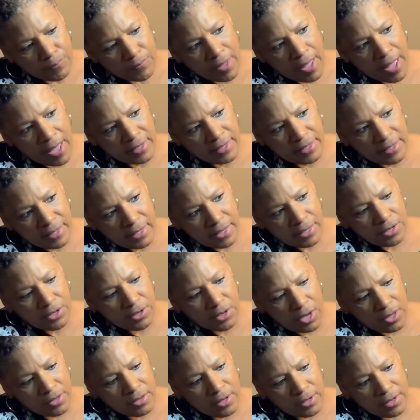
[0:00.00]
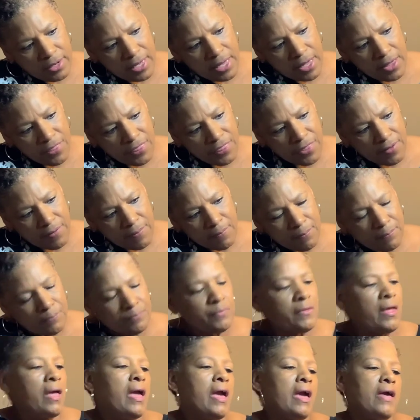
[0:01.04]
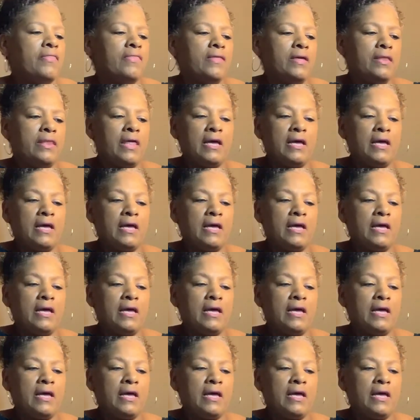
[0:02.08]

I could get it underneath. And then